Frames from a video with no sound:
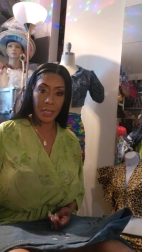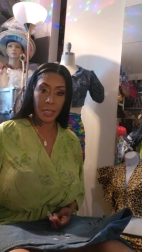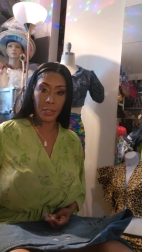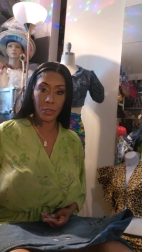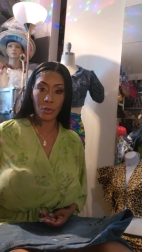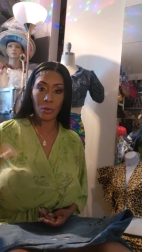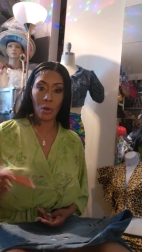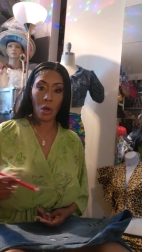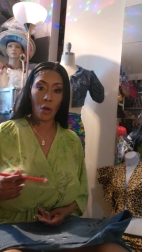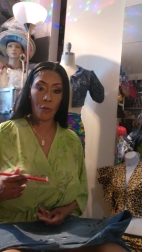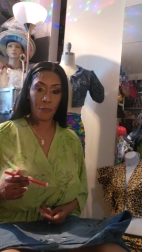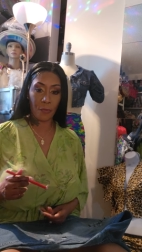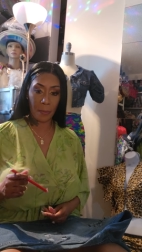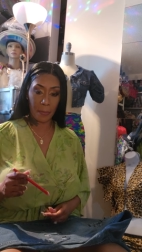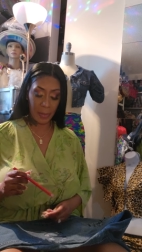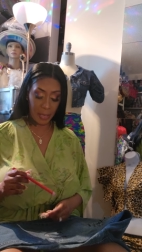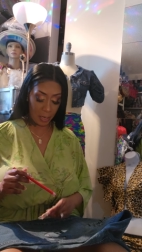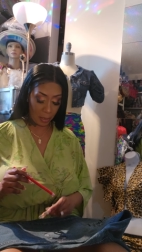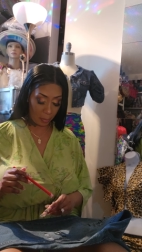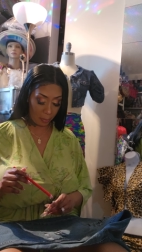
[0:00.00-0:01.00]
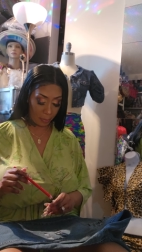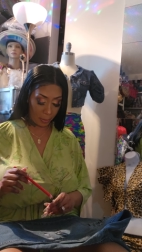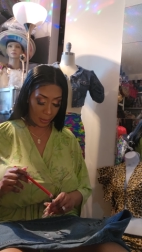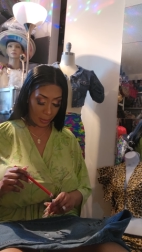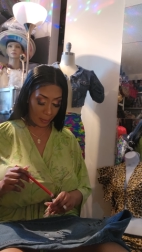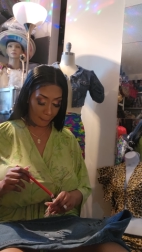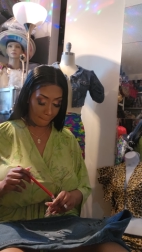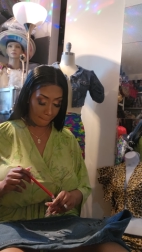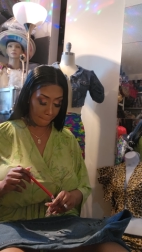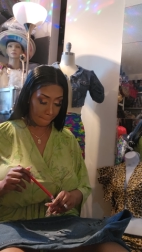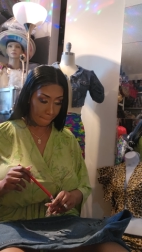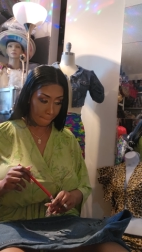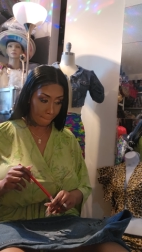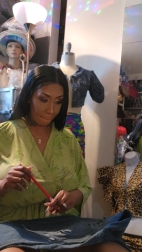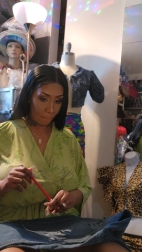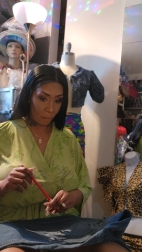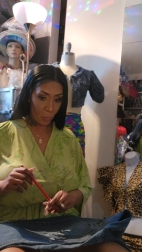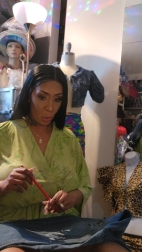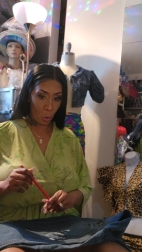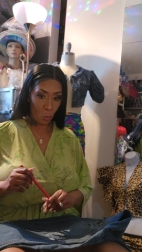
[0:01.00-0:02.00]
then you go from there. But
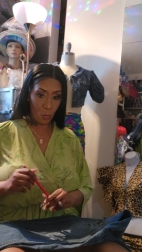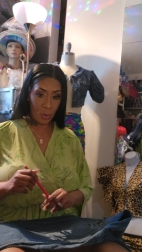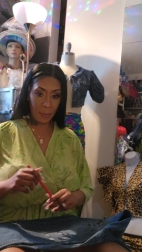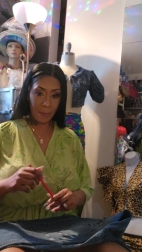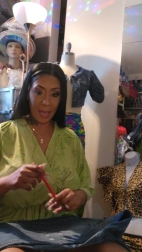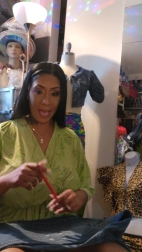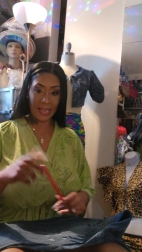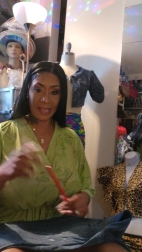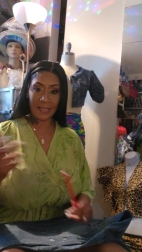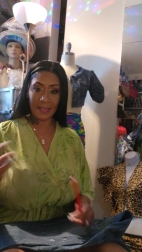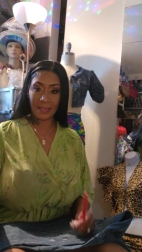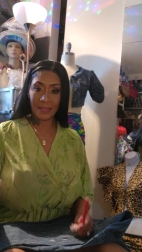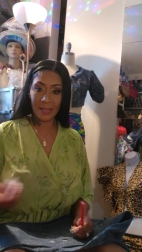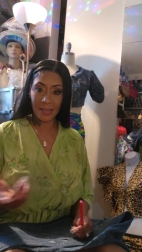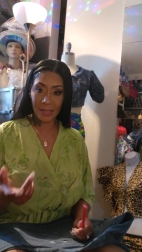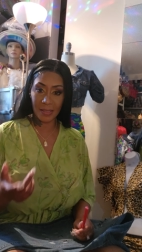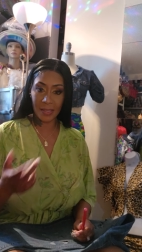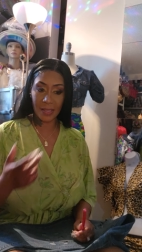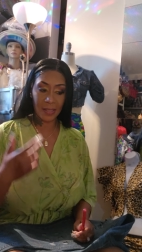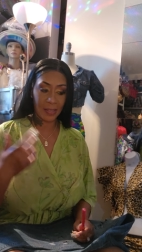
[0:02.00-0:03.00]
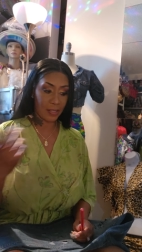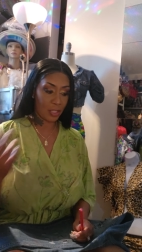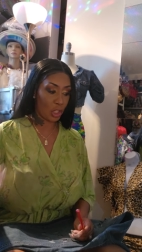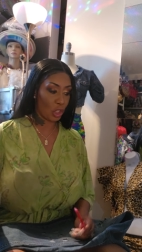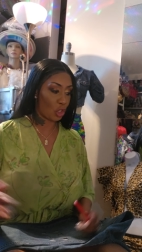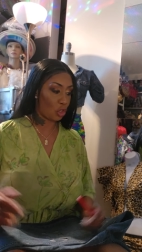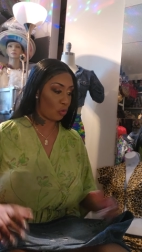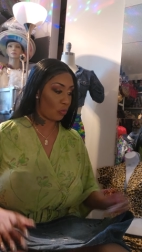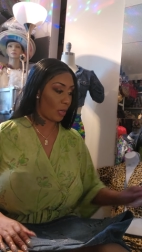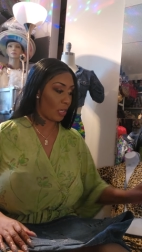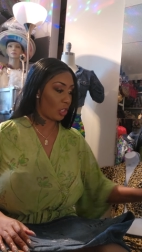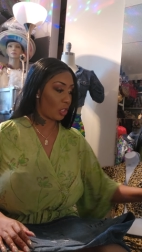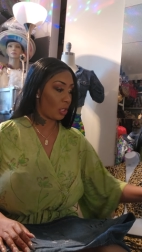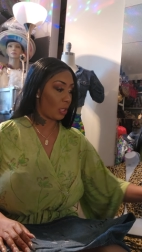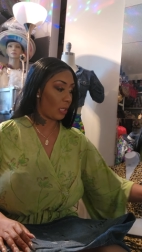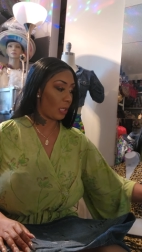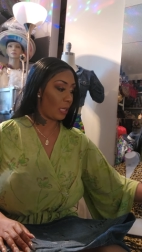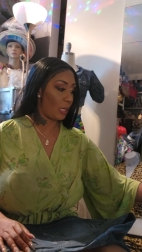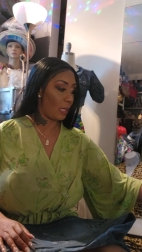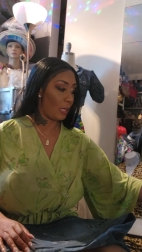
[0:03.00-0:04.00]
we back at this
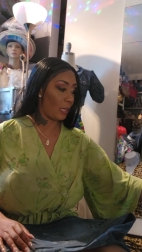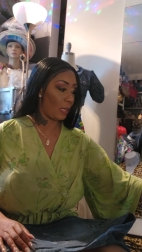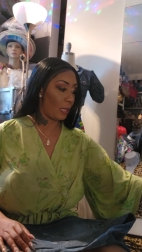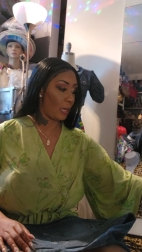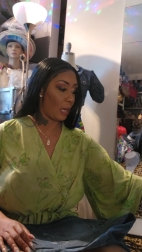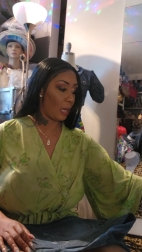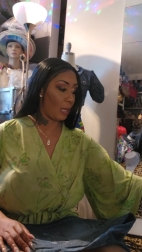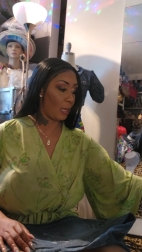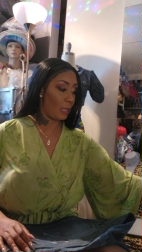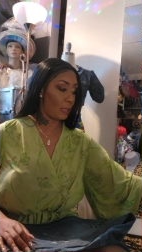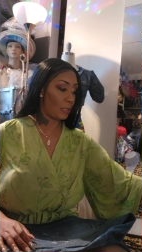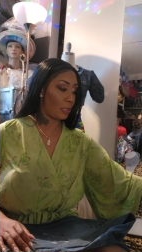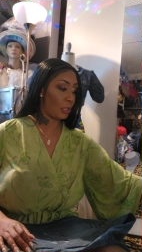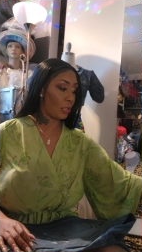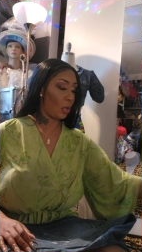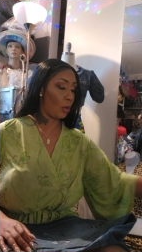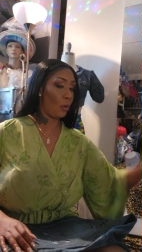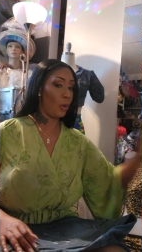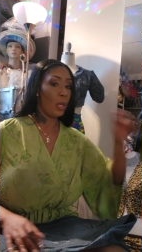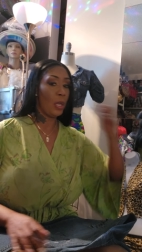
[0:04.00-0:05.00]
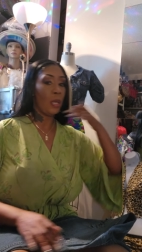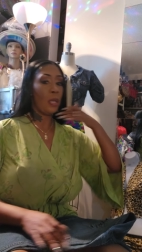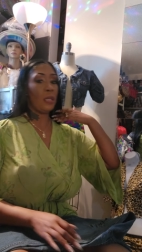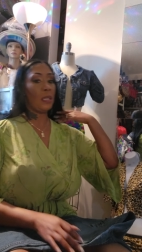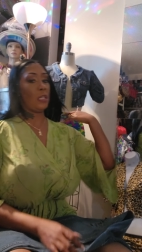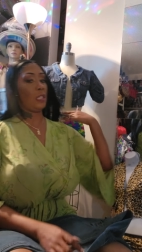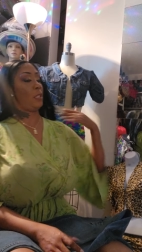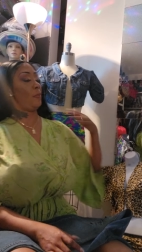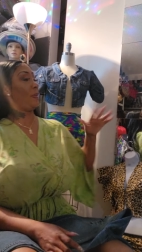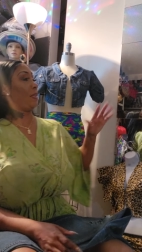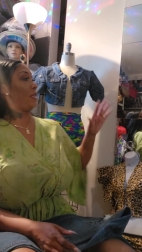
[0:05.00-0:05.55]
situation again, guys. So, yes,